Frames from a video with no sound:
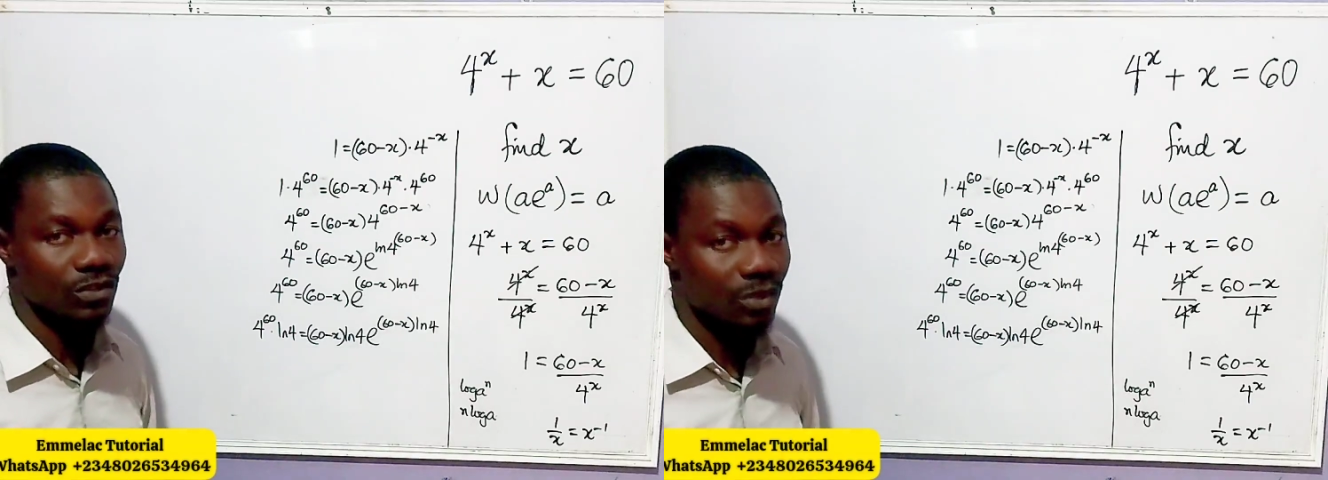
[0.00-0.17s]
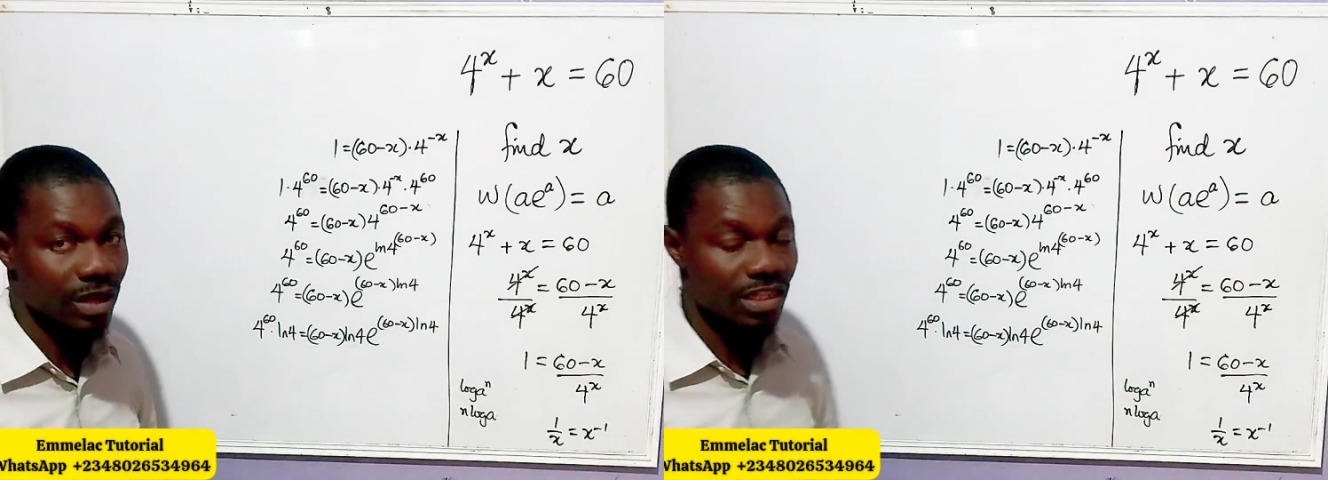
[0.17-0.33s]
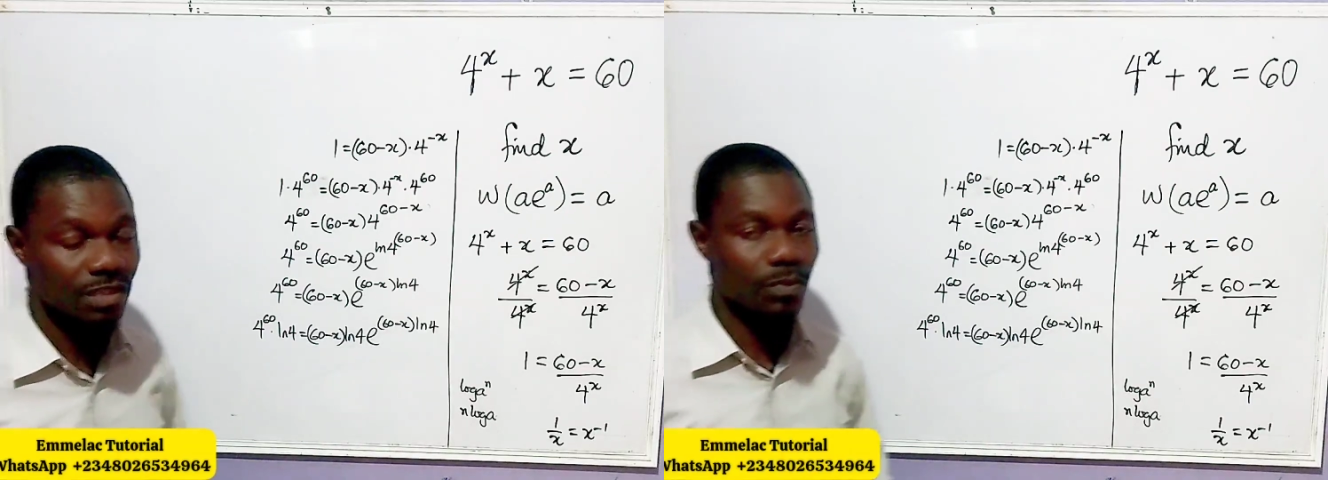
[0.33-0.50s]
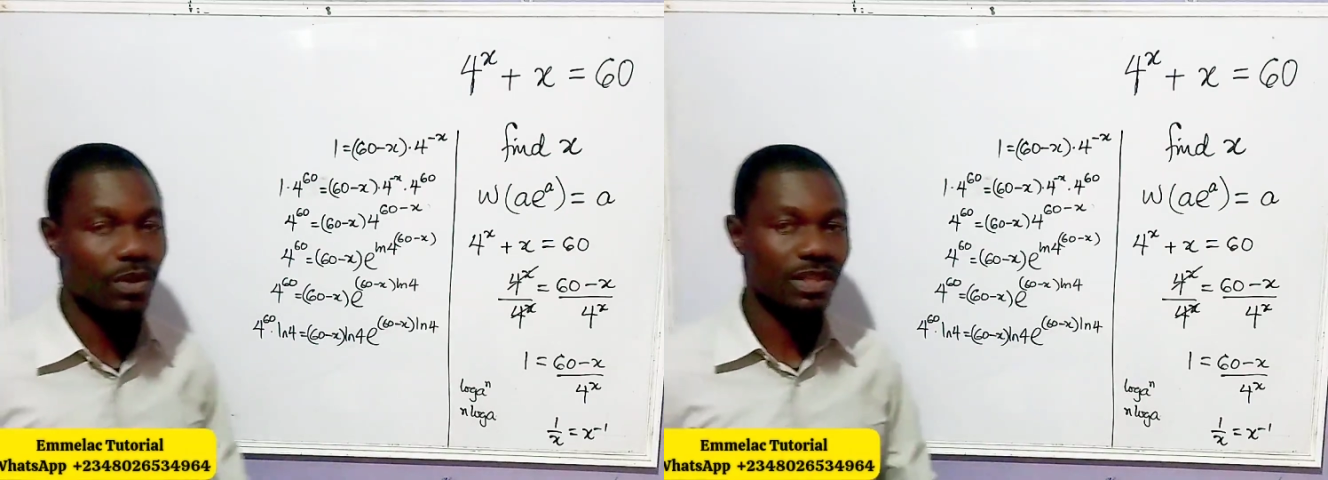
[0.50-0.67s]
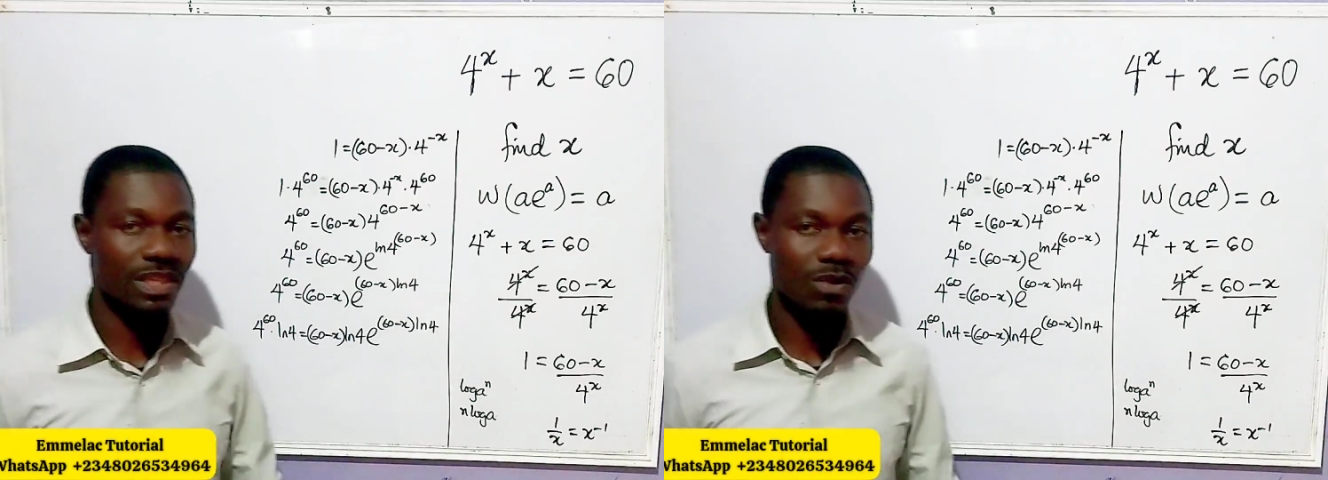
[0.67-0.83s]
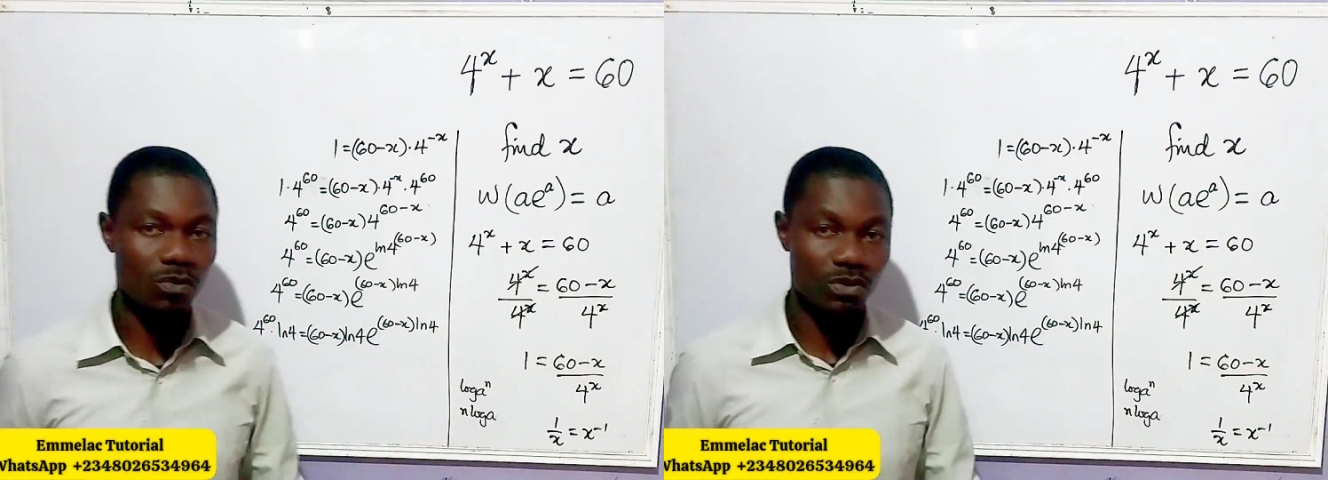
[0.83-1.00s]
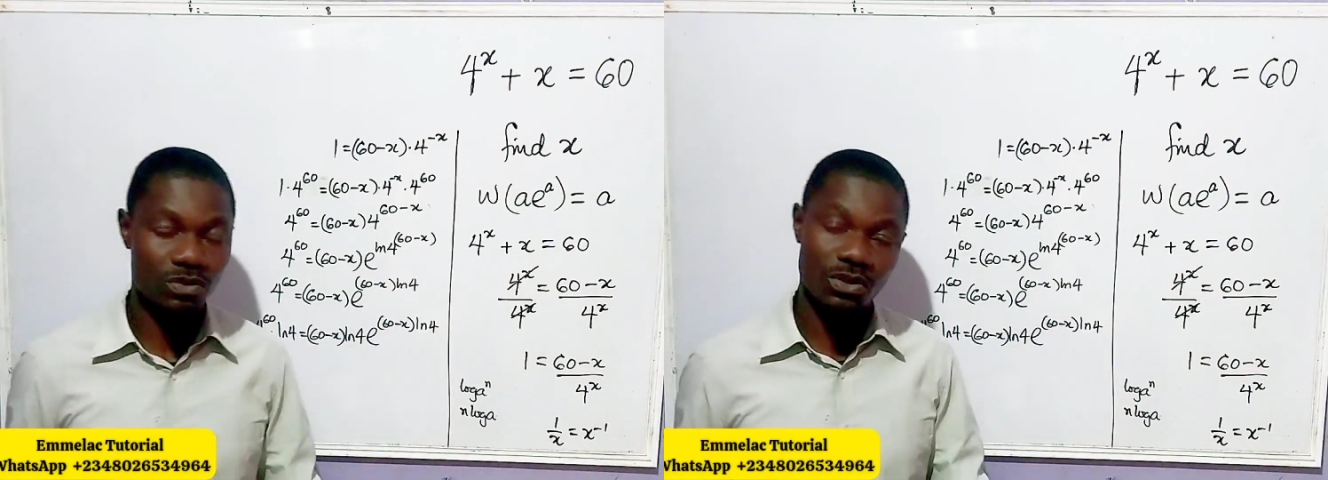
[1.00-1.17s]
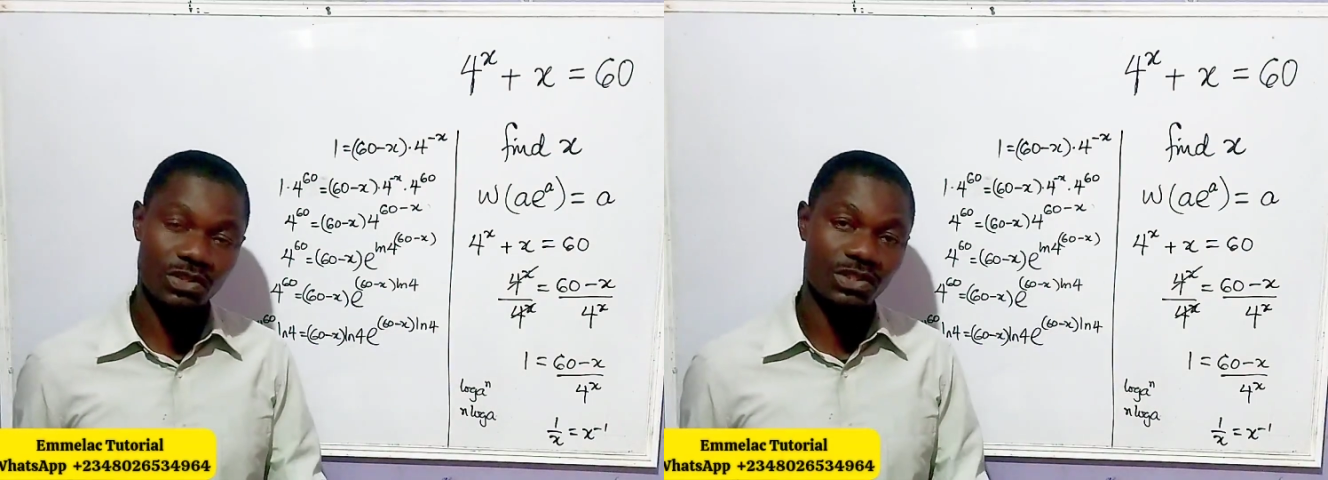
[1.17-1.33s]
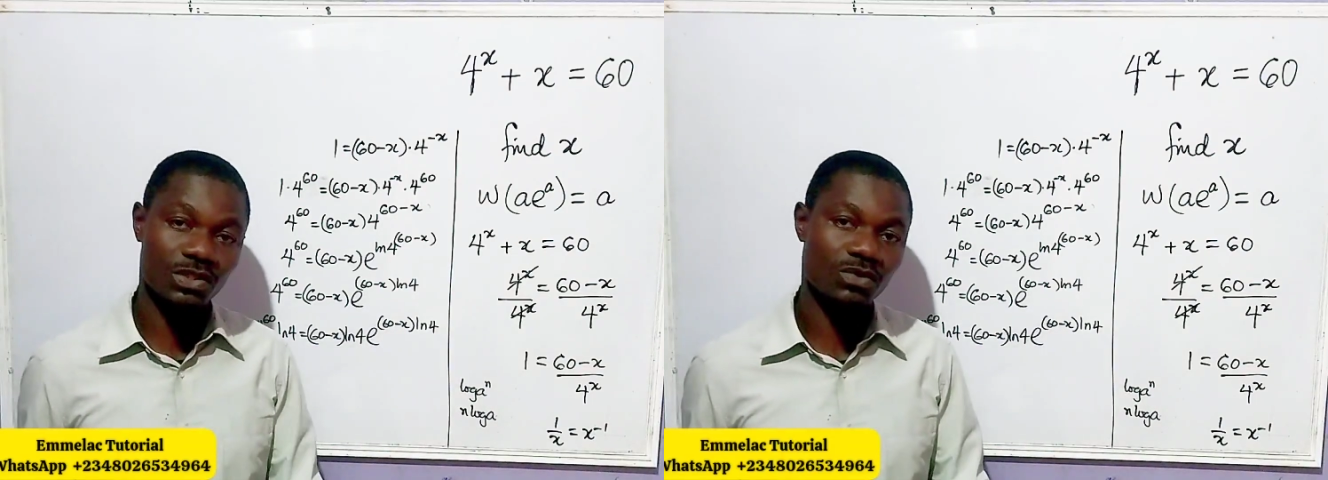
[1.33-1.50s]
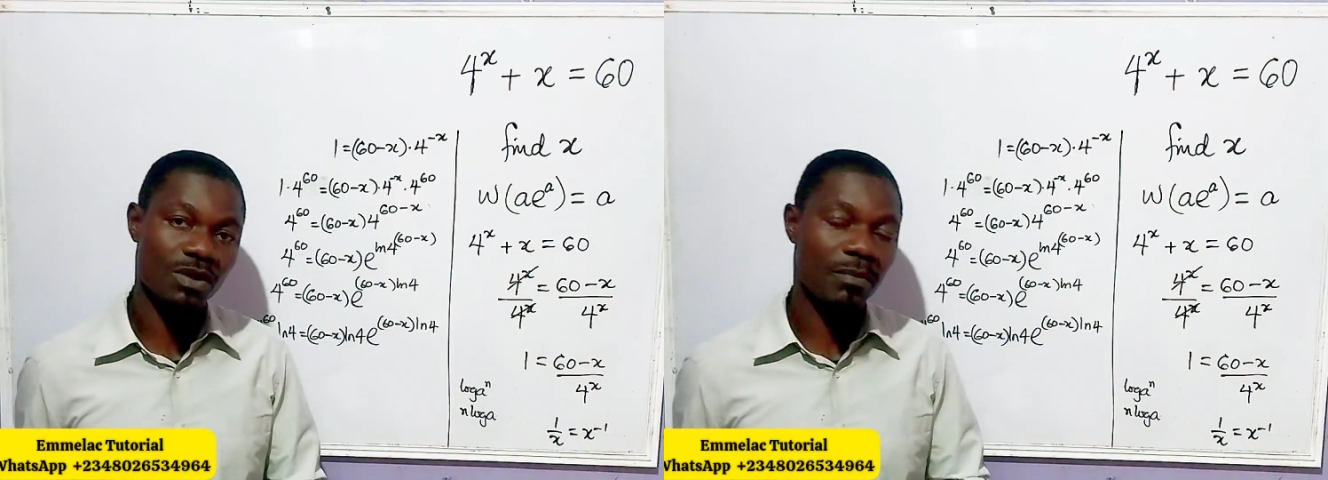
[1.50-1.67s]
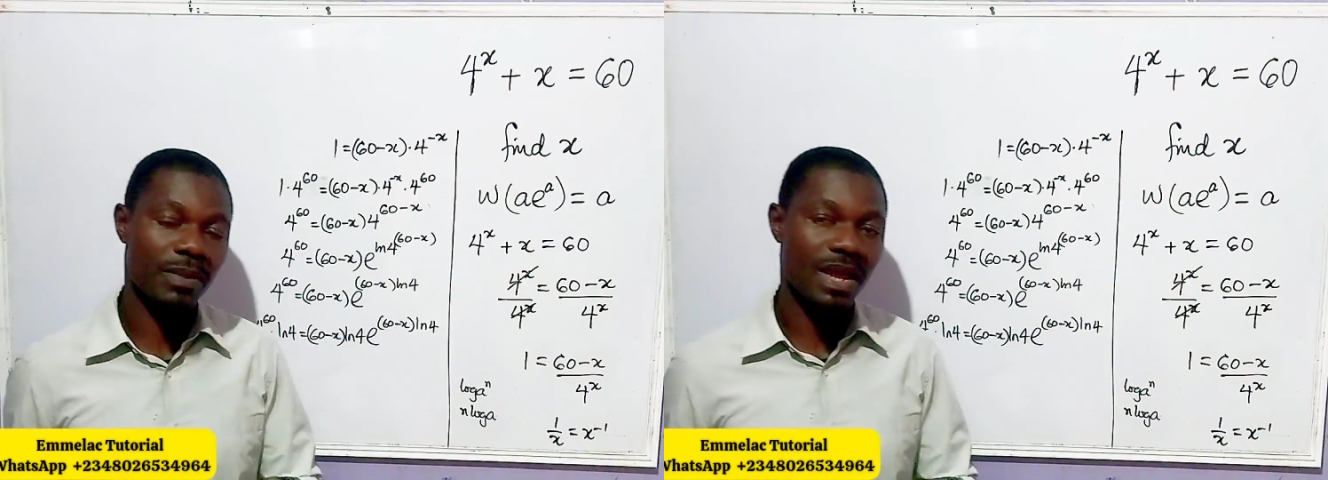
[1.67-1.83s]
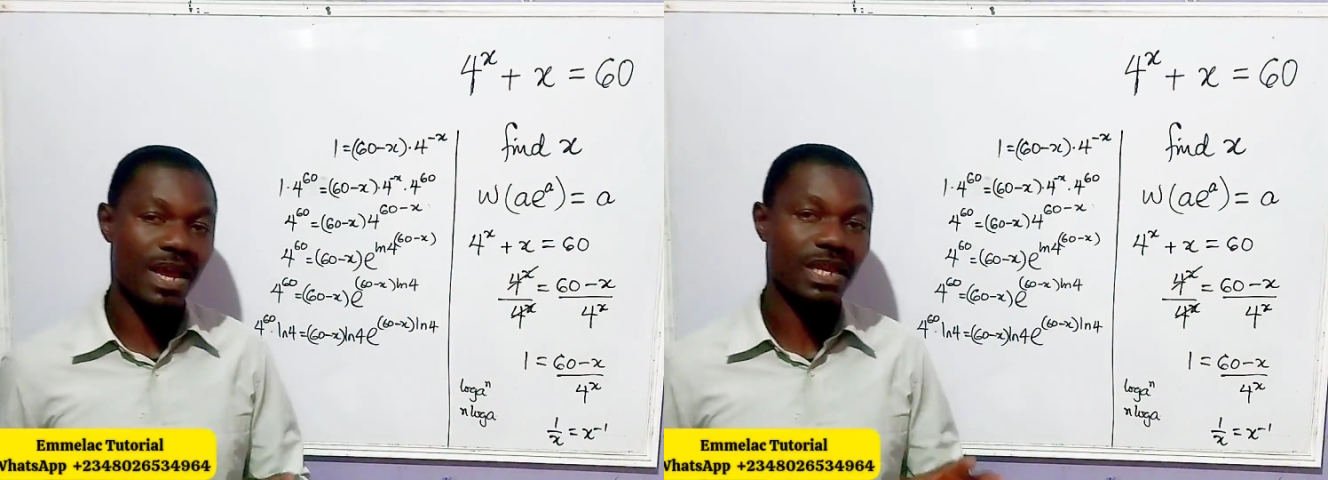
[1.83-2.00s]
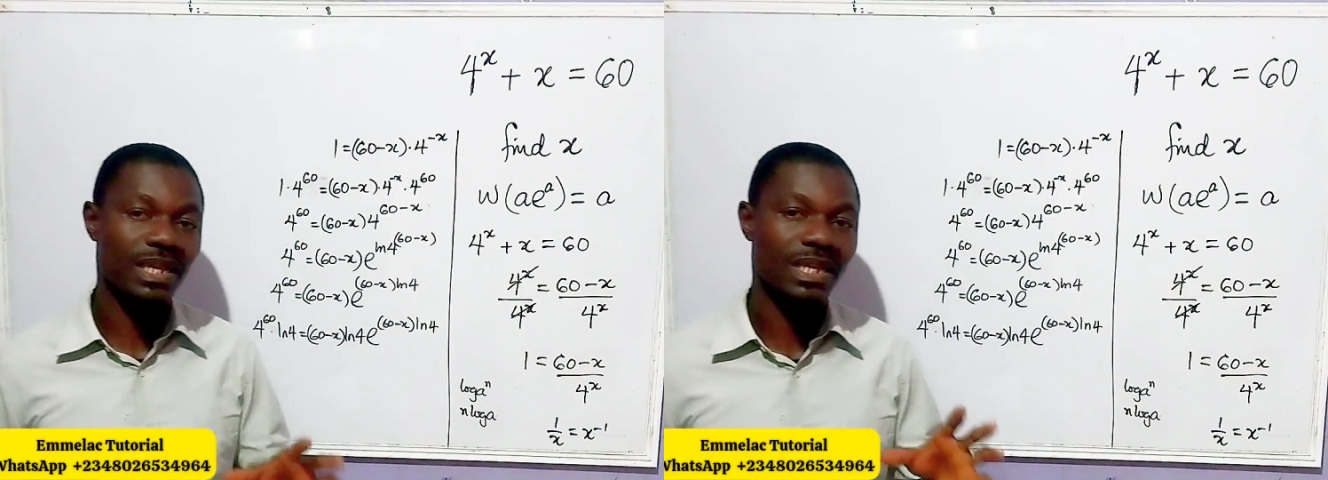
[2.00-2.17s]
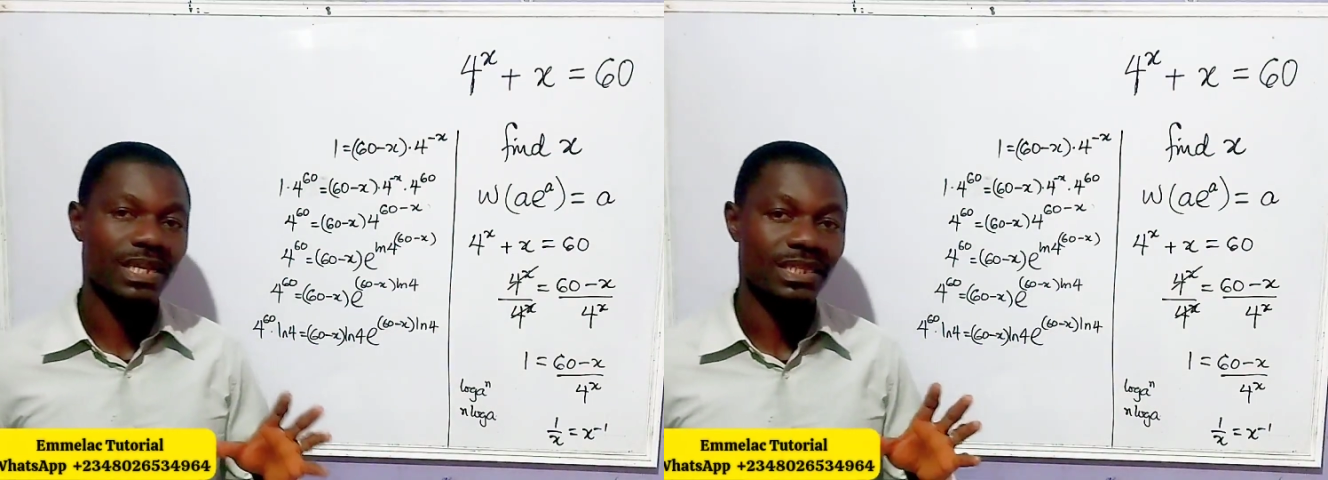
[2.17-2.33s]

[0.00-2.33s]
So at this point now we just need to apply